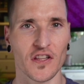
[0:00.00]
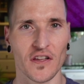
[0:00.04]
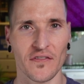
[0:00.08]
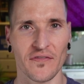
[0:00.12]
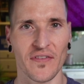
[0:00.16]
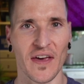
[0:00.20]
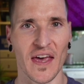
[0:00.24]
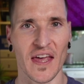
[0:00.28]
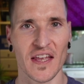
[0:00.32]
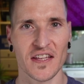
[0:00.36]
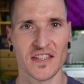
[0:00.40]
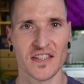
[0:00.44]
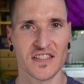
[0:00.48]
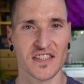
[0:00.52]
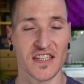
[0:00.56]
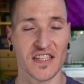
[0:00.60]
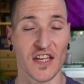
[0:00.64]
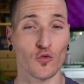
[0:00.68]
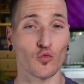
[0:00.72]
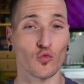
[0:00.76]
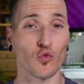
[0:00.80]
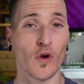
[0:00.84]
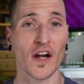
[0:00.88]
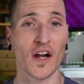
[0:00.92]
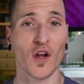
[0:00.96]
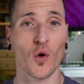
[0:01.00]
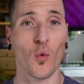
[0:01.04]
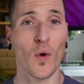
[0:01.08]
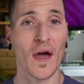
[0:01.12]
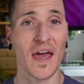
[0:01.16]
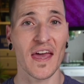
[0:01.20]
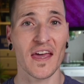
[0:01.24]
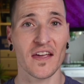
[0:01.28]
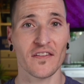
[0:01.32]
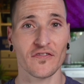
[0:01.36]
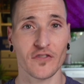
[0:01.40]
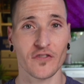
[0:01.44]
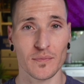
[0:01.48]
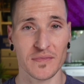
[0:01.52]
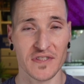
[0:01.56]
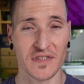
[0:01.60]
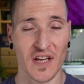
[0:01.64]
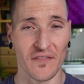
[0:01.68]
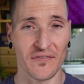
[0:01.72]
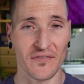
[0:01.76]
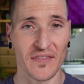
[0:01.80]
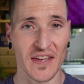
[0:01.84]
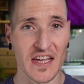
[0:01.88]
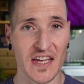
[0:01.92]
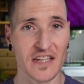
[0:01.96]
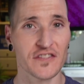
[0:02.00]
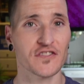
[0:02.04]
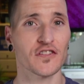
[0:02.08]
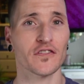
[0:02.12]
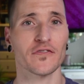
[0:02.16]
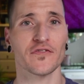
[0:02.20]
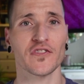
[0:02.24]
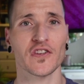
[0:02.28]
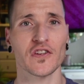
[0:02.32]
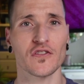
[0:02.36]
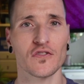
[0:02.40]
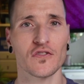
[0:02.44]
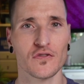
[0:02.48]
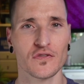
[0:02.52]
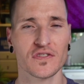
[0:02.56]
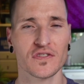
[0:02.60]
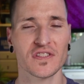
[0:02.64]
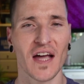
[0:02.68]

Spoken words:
events and run away from tough interviews,